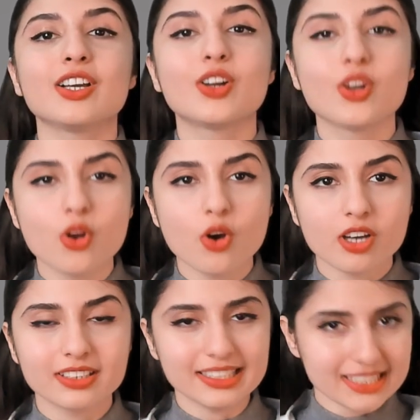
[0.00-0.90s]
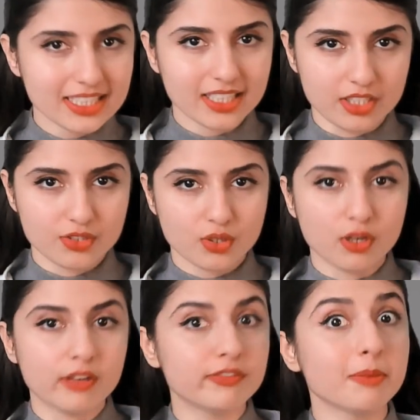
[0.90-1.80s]
clog the leakage
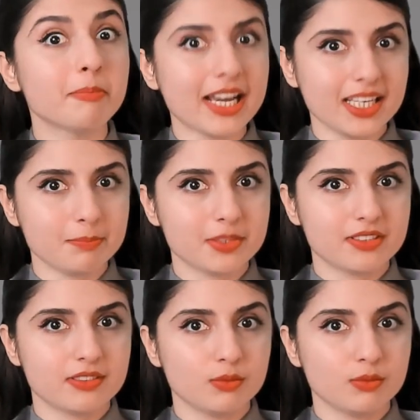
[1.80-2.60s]
of our pipes,